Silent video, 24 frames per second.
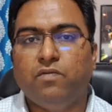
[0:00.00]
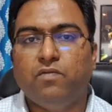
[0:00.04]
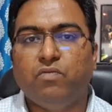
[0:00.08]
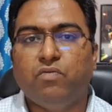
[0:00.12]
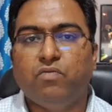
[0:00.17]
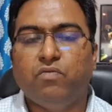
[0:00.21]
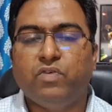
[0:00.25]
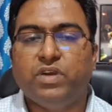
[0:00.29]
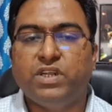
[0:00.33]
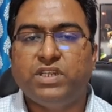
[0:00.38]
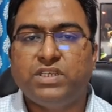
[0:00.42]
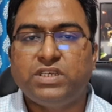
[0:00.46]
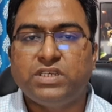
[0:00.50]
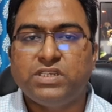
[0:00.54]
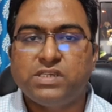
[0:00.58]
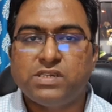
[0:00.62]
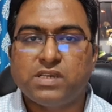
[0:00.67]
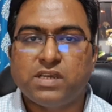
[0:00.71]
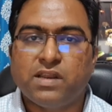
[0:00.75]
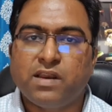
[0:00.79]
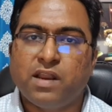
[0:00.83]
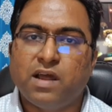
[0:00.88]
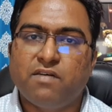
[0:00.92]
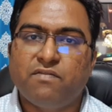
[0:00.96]
which is
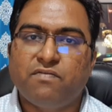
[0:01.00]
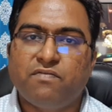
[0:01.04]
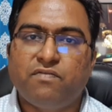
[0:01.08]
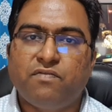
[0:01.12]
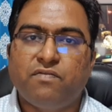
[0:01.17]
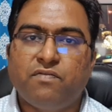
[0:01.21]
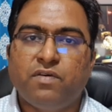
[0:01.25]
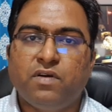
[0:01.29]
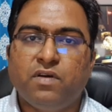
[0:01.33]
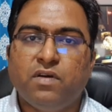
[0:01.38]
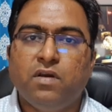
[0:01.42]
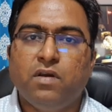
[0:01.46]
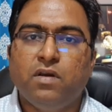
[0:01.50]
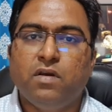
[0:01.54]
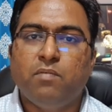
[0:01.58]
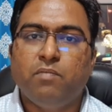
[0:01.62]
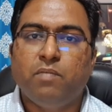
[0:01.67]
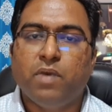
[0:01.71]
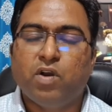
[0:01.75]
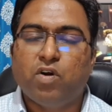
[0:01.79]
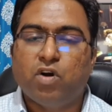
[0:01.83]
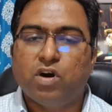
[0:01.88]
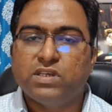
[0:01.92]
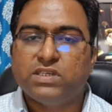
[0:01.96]
enough,
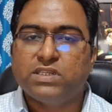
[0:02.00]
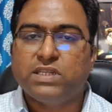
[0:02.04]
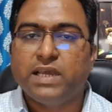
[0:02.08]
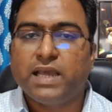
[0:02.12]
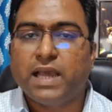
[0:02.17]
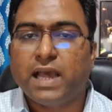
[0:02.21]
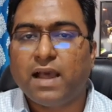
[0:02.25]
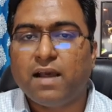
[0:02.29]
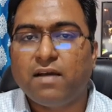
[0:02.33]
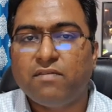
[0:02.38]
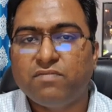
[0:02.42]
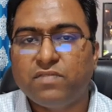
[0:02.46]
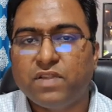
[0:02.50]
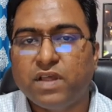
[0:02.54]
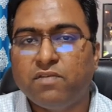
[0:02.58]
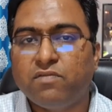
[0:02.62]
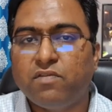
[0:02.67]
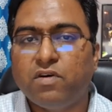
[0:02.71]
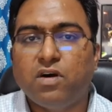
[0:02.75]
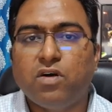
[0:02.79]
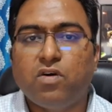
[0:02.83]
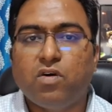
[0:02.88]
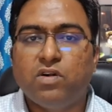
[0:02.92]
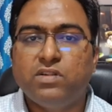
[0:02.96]
because they
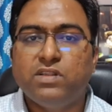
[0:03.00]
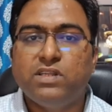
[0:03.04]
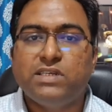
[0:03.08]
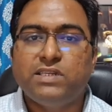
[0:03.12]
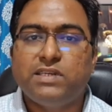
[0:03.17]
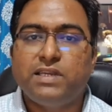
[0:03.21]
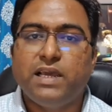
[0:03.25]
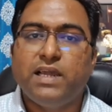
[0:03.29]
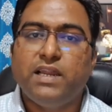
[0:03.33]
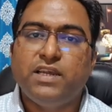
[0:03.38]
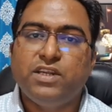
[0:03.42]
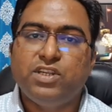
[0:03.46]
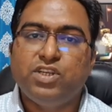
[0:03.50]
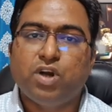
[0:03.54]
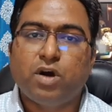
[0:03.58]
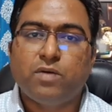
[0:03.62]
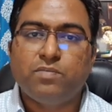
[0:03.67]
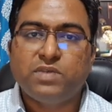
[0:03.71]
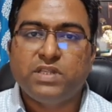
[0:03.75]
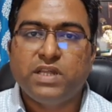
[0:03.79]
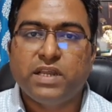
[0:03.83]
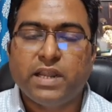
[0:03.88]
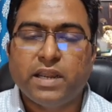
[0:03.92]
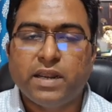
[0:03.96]
work on these daily
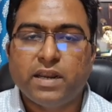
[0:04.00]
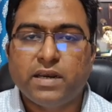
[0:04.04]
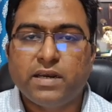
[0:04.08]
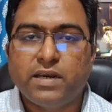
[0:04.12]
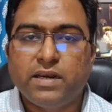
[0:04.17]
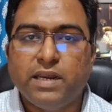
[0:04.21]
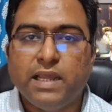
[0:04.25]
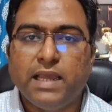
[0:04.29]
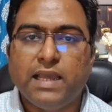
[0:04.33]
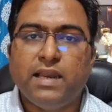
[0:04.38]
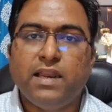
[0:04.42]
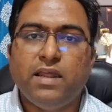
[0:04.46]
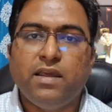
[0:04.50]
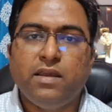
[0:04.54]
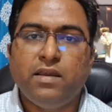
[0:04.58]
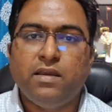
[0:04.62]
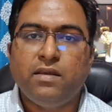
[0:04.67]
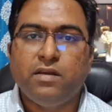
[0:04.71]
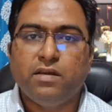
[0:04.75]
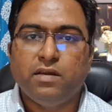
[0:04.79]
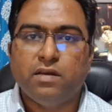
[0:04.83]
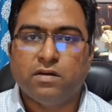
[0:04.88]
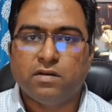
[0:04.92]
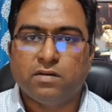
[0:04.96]
jobs. They get daily
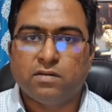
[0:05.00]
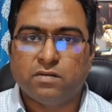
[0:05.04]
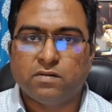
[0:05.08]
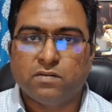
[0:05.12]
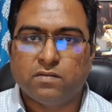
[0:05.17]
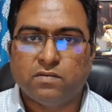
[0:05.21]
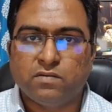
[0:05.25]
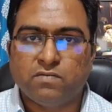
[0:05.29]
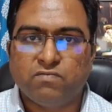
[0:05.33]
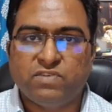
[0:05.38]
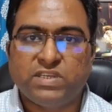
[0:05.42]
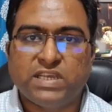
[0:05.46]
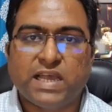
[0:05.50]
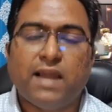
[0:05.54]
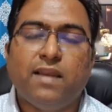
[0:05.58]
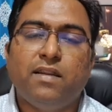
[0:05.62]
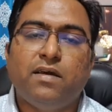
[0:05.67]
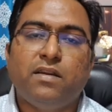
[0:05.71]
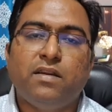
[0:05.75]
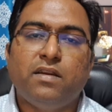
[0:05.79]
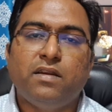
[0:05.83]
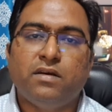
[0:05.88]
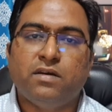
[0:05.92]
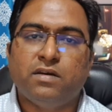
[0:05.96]

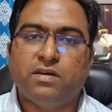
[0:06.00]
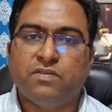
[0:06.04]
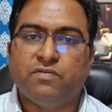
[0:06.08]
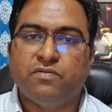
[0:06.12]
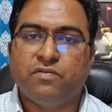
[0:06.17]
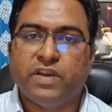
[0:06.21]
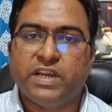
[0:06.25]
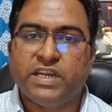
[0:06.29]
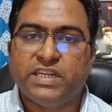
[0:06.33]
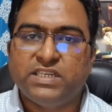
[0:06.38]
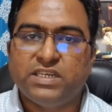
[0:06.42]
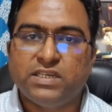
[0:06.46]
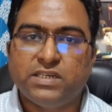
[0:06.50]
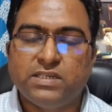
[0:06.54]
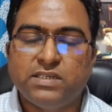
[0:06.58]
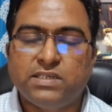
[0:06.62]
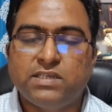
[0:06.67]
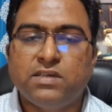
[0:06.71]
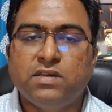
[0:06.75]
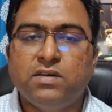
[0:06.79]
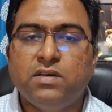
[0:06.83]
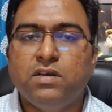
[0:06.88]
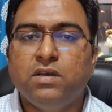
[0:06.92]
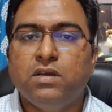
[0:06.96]
salary, wages,
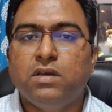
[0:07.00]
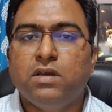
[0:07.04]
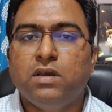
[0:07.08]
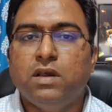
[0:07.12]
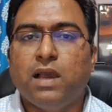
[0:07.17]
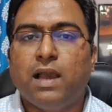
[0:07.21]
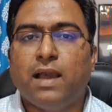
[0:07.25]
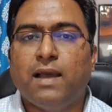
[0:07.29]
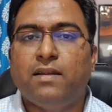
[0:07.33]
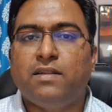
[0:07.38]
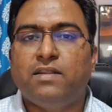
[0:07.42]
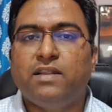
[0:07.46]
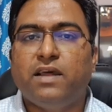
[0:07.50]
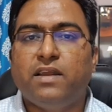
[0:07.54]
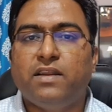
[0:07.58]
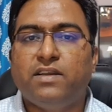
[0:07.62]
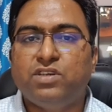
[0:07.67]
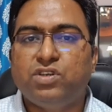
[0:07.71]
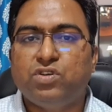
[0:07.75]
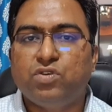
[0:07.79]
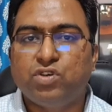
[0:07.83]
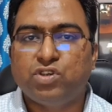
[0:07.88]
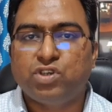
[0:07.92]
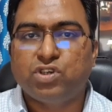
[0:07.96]
and there
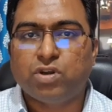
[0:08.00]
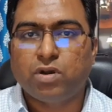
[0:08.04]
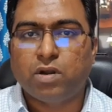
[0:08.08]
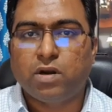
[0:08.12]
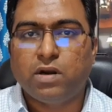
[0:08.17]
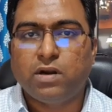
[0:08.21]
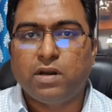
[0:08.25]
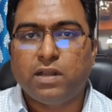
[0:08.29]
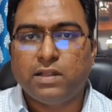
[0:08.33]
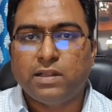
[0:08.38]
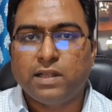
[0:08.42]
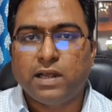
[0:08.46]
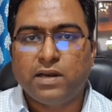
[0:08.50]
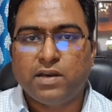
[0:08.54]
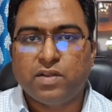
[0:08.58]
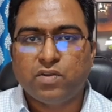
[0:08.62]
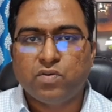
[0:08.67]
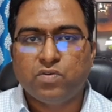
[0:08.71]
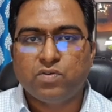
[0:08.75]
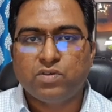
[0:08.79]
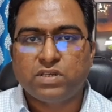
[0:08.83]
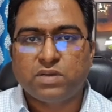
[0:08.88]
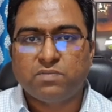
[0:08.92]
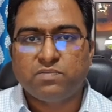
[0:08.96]
is no surety that
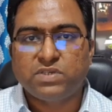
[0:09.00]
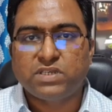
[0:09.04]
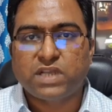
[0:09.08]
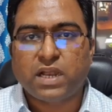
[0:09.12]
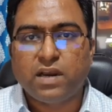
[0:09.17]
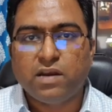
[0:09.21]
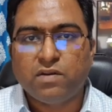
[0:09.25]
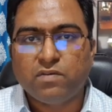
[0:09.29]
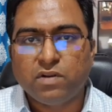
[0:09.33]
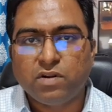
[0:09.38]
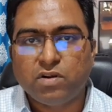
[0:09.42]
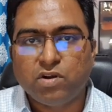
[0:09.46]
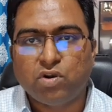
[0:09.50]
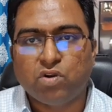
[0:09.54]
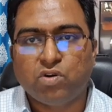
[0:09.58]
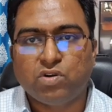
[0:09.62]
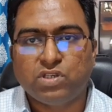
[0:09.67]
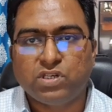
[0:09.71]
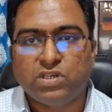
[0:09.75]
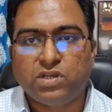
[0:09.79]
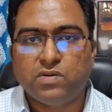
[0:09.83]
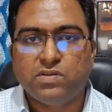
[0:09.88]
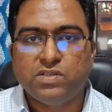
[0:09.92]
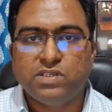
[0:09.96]
some site will close
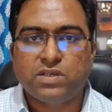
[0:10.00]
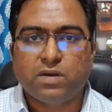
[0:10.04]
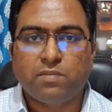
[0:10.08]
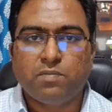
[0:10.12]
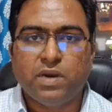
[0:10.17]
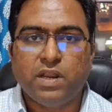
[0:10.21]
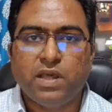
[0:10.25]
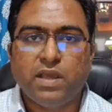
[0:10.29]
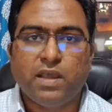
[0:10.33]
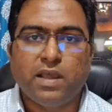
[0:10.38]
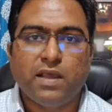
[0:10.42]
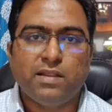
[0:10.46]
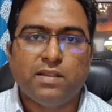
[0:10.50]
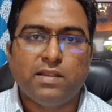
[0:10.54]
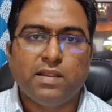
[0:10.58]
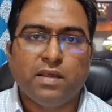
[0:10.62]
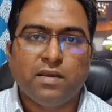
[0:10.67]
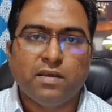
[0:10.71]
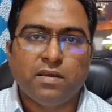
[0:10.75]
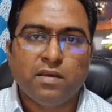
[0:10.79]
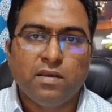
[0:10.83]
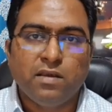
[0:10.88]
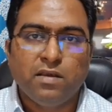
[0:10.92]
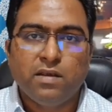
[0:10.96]
down someday and
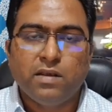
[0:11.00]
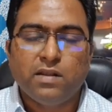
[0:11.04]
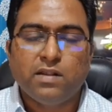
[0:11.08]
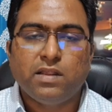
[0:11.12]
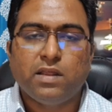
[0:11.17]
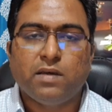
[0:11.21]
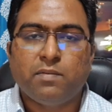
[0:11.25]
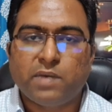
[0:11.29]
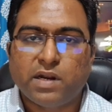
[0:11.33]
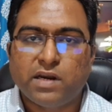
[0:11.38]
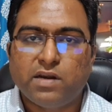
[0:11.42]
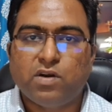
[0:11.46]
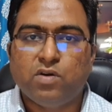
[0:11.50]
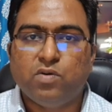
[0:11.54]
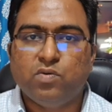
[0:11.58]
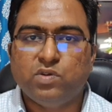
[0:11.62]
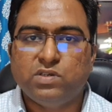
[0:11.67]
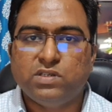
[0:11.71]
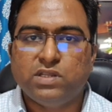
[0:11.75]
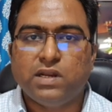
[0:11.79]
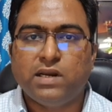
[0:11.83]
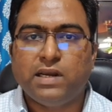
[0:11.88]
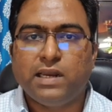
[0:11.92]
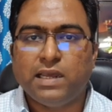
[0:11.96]
they might lose
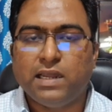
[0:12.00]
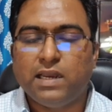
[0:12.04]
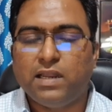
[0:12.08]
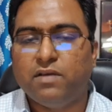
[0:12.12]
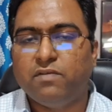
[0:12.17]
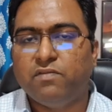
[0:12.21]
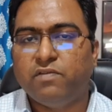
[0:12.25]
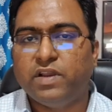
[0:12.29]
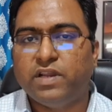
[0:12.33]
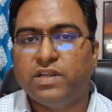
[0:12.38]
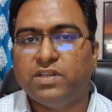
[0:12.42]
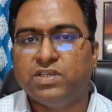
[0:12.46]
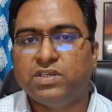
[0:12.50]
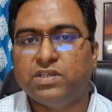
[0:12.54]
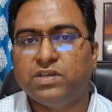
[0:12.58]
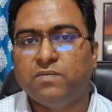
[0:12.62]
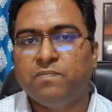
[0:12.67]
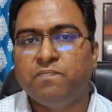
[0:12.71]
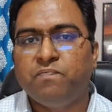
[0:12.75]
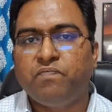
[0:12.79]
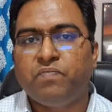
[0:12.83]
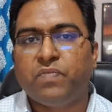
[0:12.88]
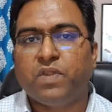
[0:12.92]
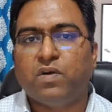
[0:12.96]
their daily wage.
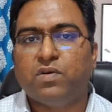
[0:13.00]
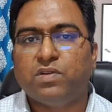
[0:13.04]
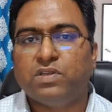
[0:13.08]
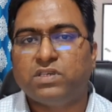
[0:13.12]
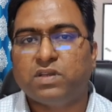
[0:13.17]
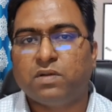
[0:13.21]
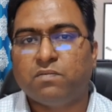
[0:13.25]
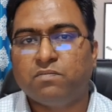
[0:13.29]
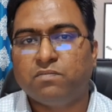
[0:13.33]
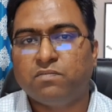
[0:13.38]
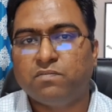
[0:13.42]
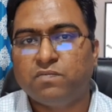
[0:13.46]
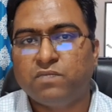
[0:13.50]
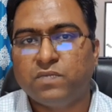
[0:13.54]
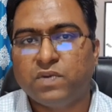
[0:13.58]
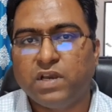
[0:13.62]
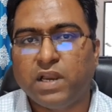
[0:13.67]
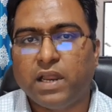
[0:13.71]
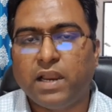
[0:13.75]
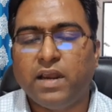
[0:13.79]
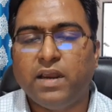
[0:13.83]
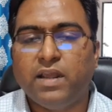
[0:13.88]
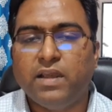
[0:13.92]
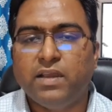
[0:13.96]
Or some
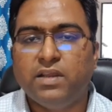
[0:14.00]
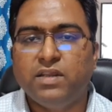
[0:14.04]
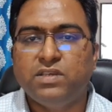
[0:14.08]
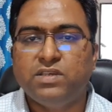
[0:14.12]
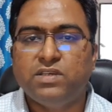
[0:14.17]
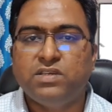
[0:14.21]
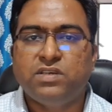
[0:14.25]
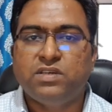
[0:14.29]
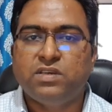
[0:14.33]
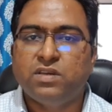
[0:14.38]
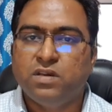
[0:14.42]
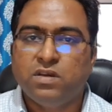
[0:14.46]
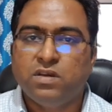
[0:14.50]
lady is